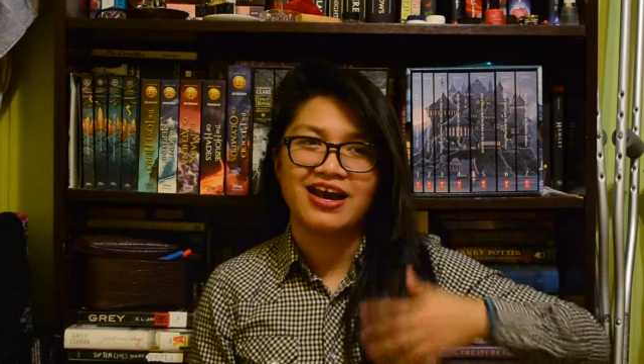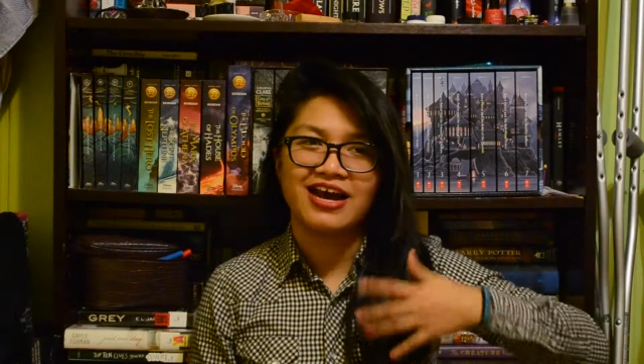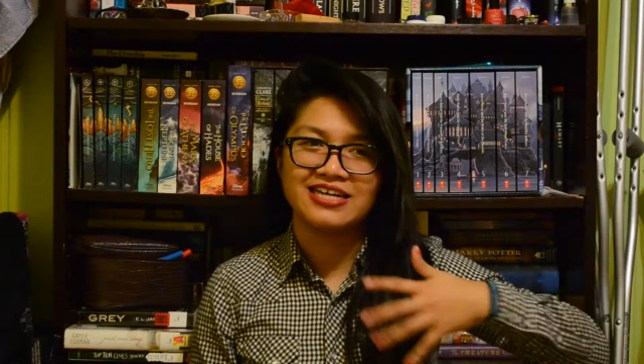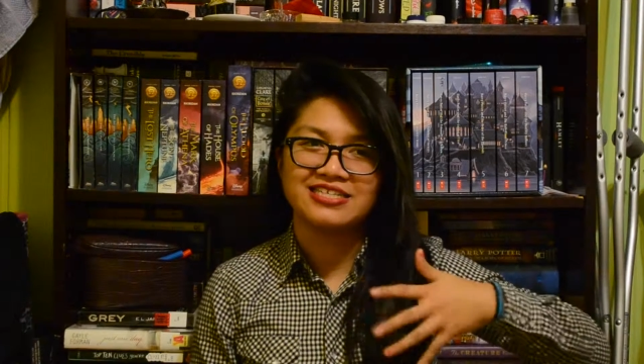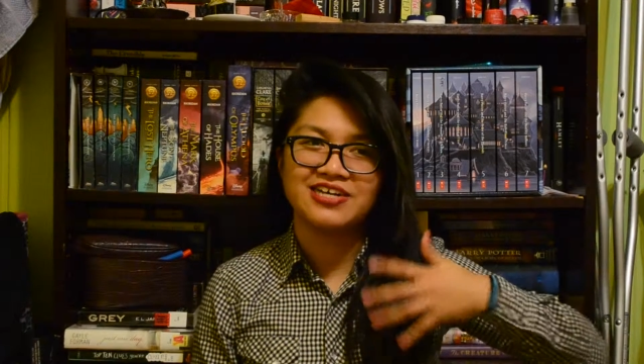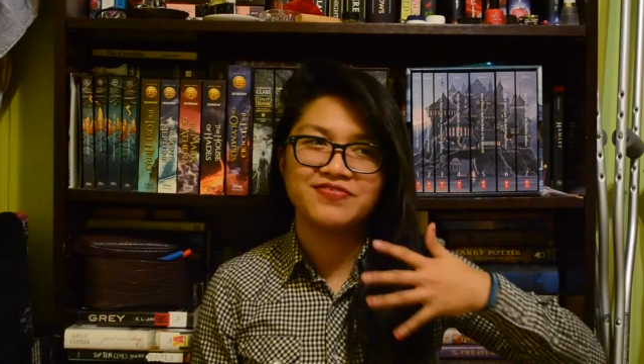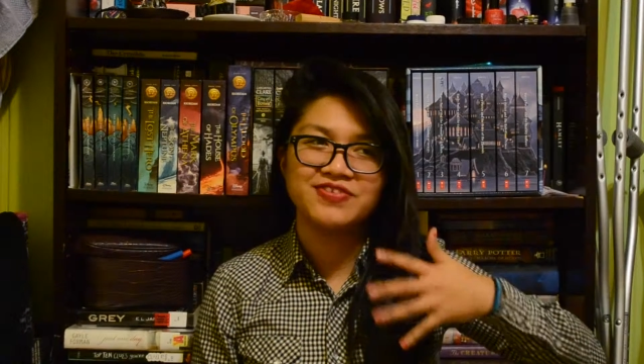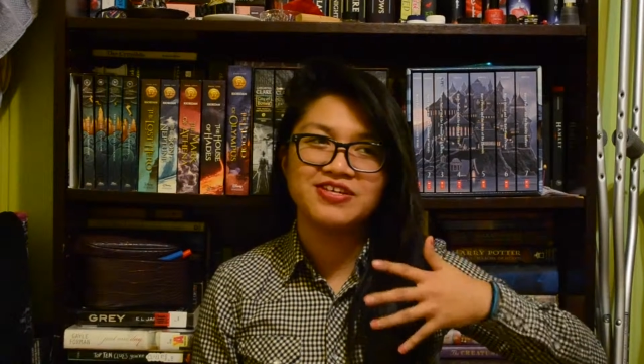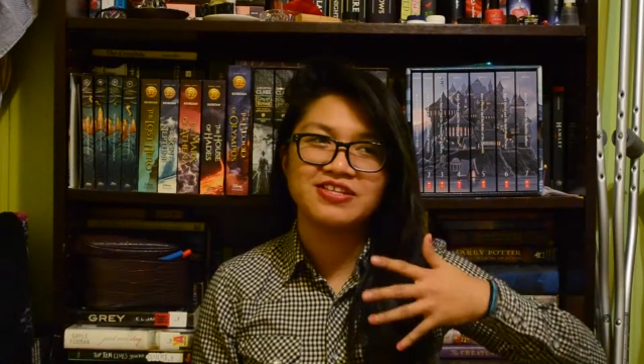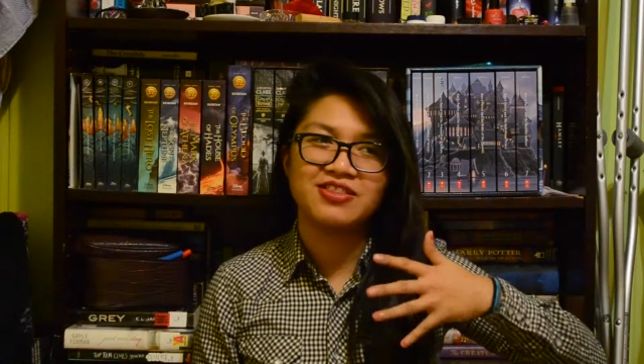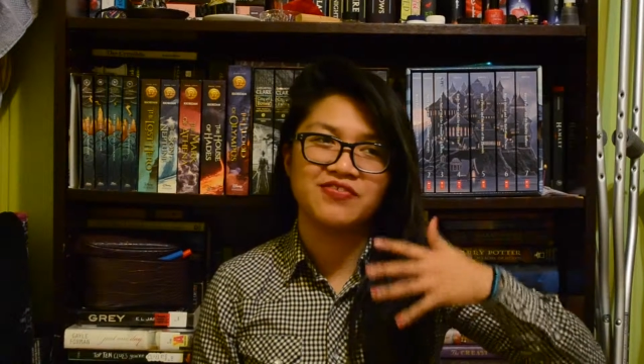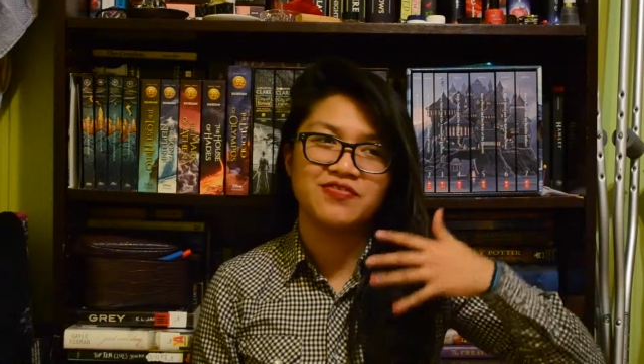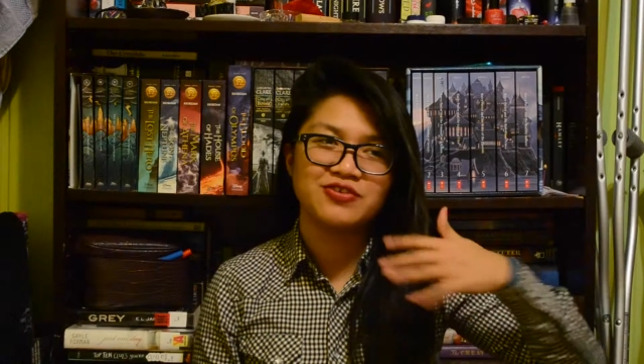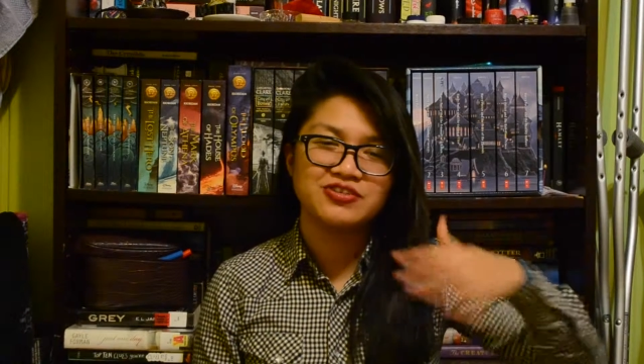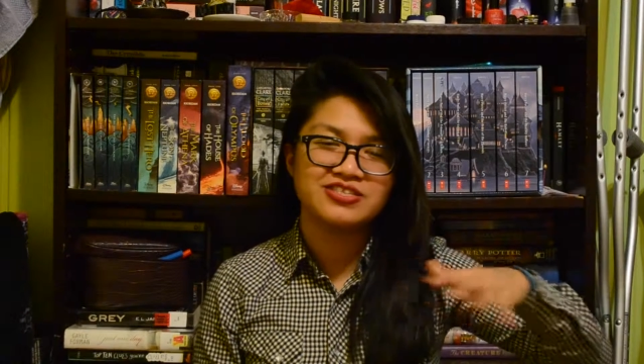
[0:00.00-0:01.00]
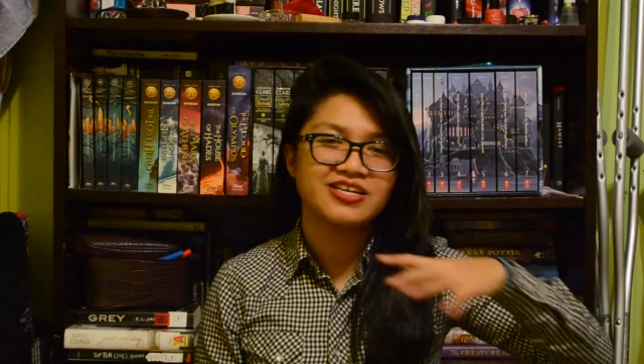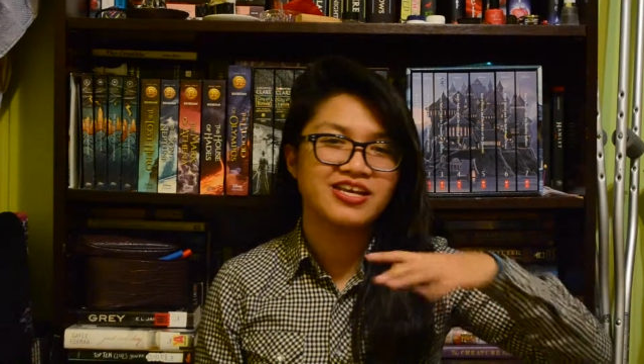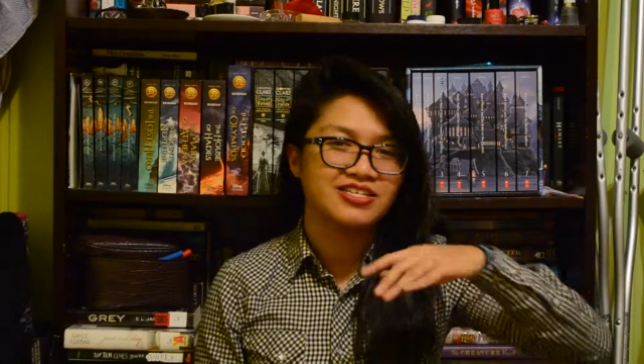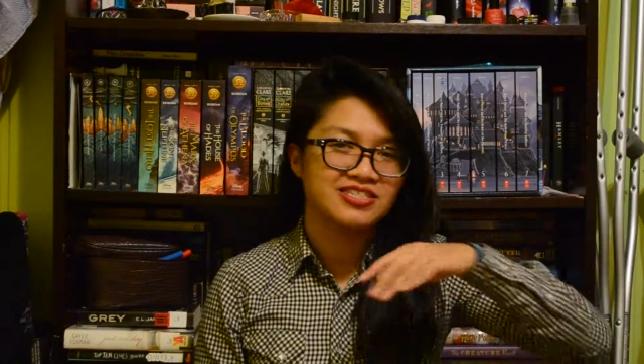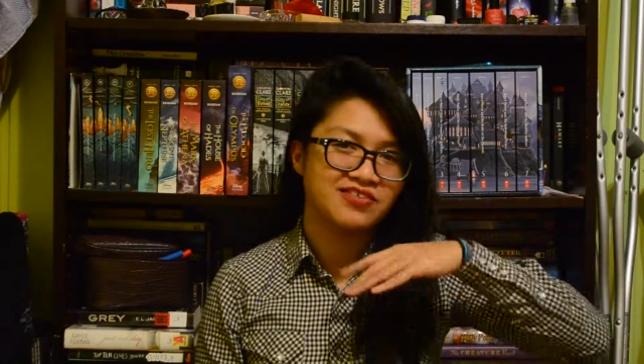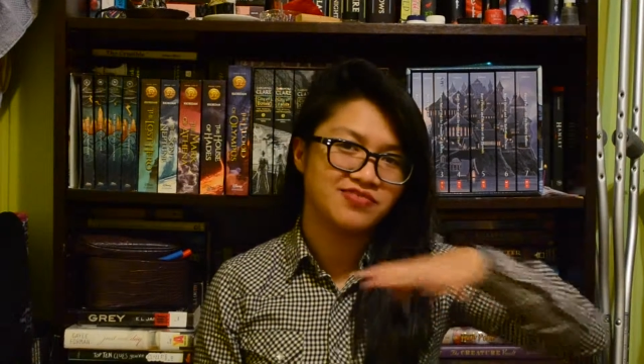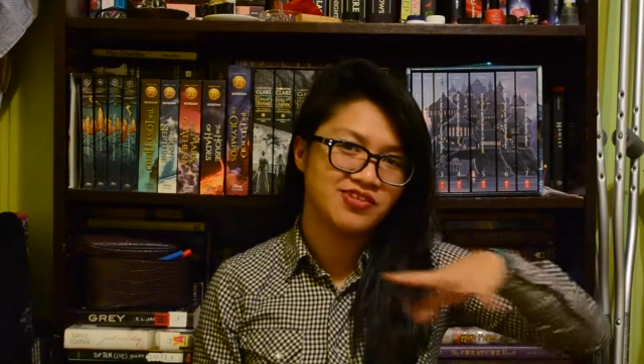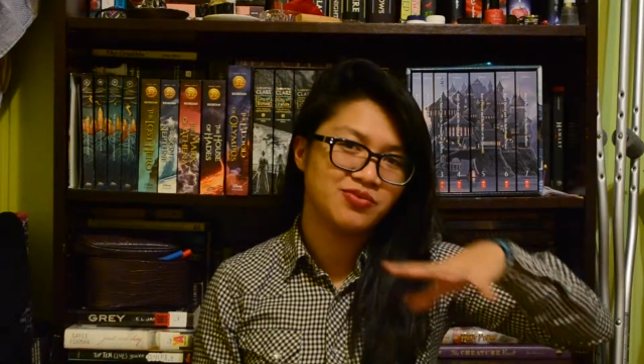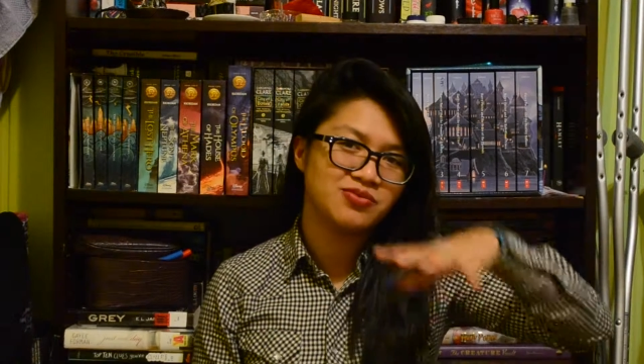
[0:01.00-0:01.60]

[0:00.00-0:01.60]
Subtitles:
the first thing I definitely